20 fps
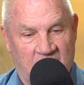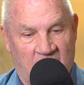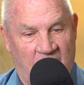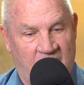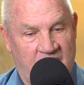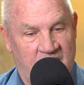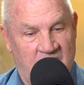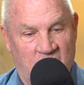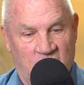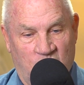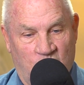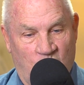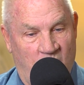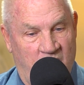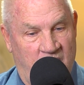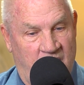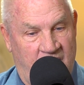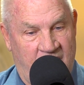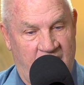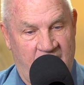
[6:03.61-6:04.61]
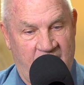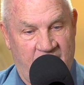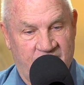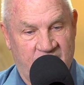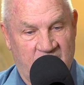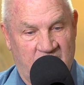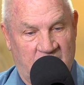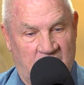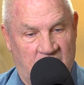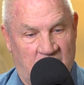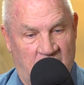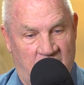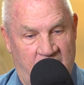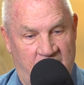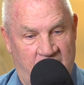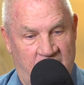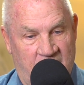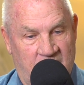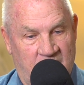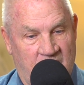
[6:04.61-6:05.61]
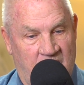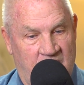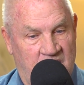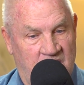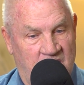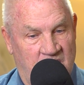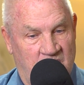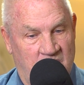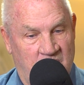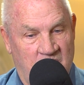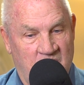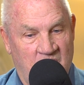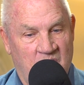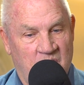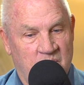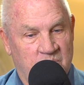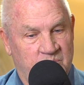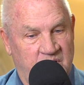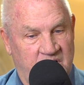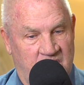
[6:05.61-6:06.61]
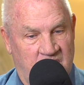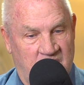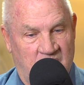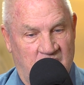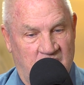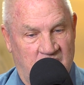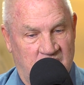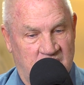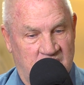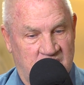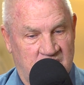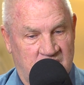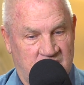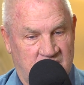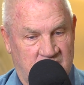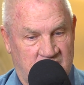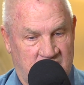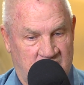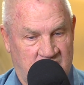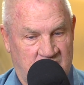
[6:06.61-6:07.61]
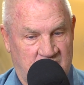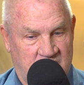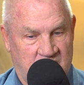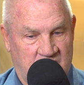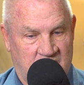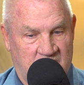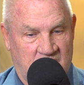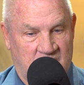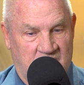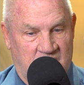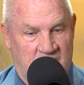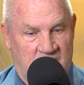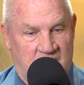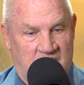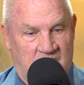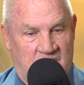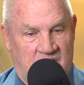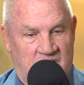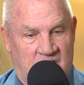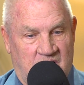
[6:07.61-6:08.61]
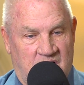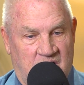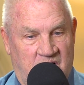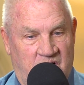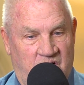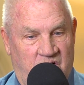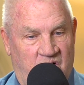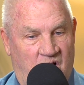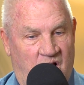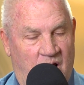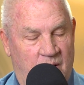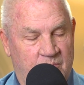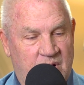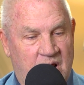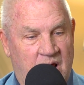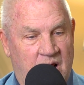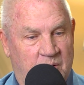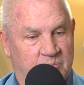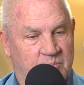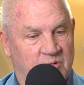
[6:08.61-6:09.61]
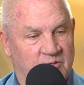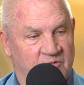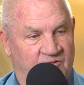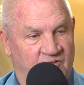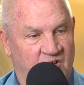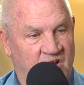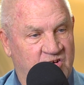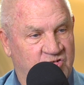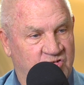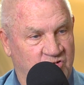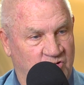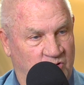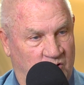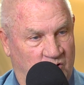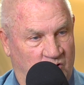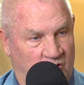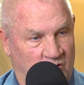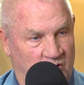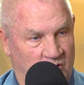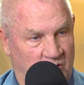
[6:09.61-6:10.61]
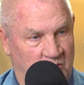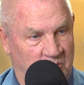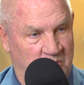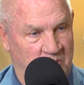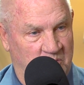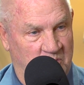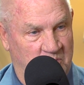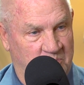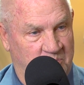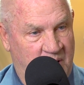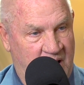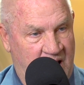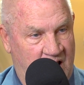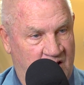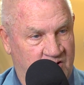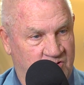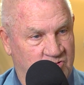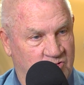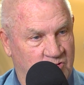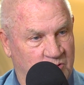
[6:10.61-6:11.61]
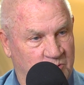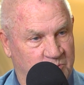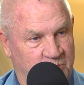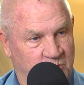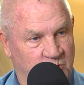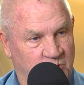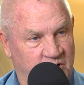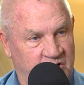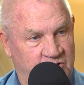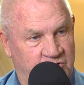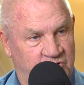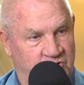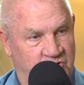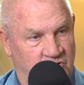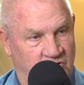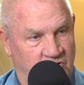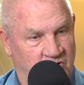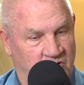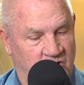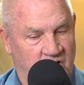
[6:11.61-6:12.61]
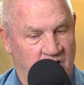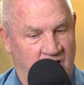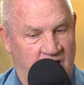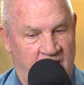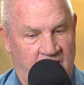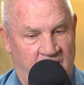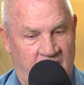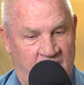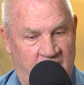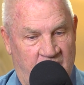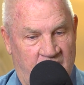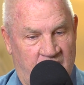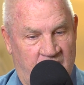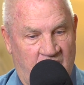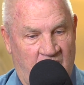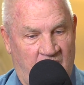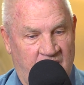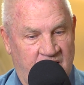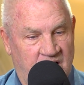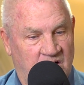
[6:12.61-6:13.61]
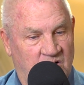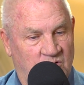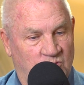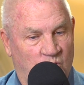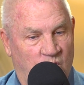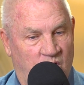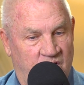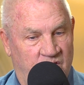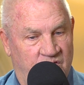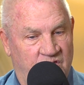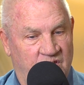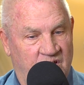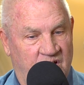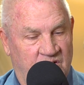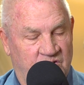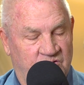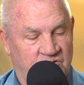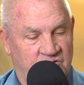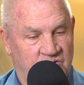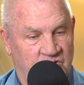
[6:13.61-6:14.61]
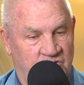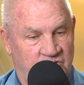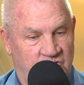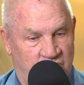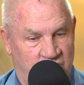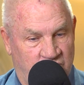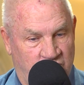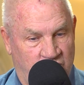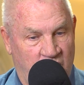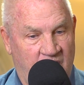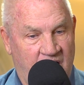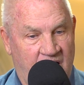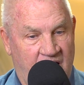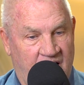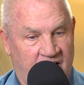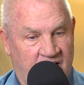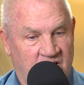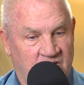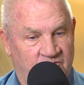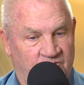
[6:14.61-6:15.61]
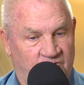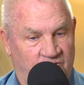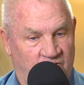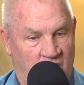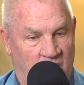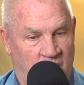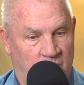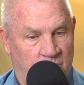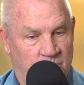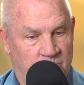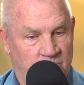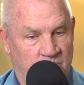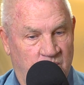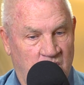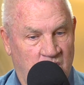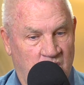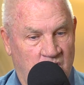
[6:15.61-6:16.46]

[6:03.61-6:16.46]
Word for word: I didn't want to have any land. I didn't because, you know, I'm not a professional pastor, preacher, and I didn't want things to detract from